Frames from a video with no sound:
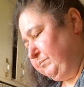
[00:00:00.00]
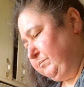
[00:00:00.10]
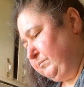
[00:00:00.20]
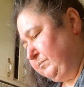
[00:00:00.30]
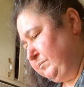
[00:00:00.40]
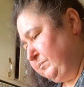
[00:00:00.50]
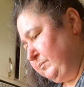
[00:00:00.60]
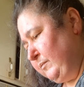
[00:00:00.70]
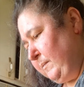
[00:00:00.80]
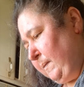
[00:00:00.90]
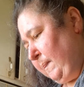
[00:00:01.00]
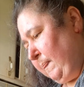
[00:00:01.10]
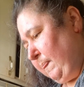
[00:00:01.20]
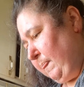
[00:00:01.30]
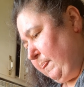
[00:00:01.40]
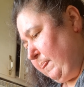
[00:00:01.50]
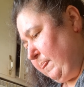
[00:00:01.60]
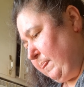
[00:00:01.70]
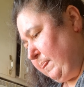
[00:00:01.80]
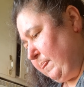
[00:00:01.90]

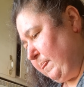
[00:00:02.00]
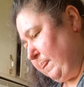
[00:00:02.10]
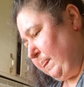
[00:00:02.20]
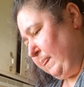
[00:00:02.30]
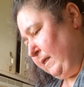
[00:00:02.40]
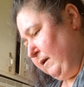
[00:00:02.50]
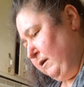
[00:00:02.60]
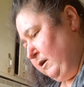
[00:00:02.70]
(no one is talking)